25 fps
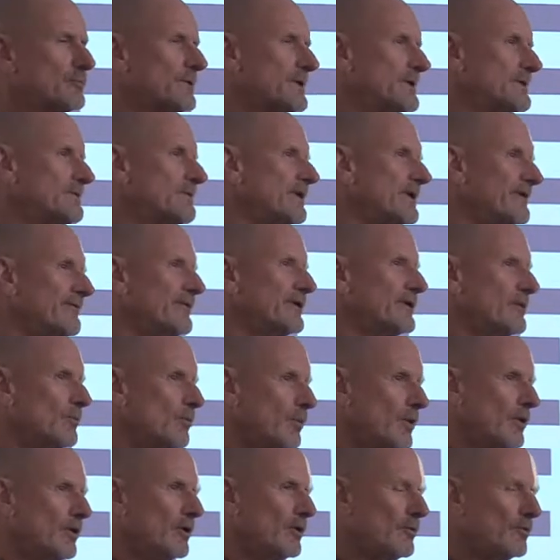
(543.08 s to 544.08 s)
We live in a
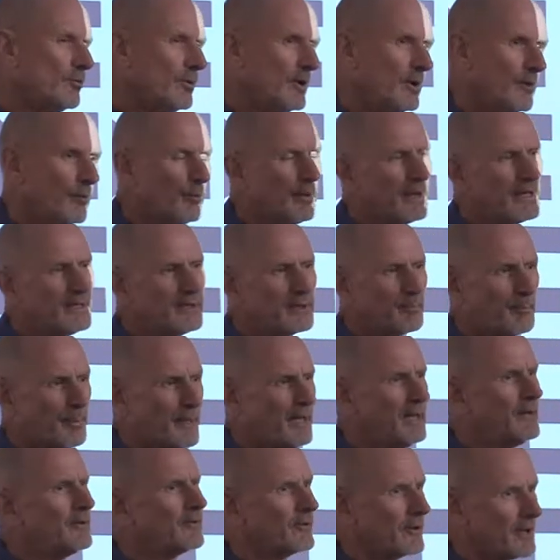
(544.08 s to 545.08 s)
world where we
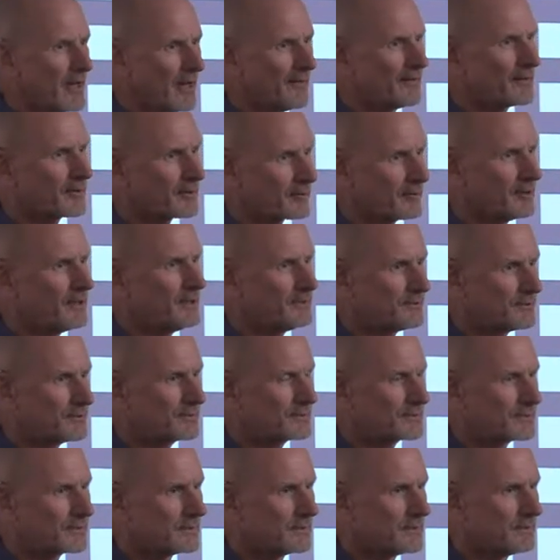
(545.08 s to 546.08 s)
depend on other
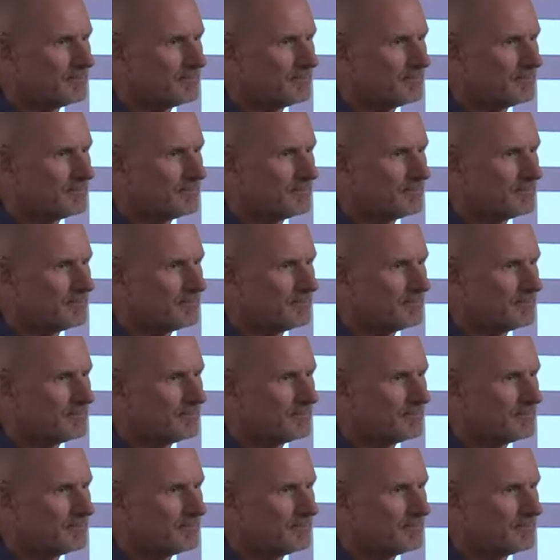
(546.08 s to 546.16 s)
creatures.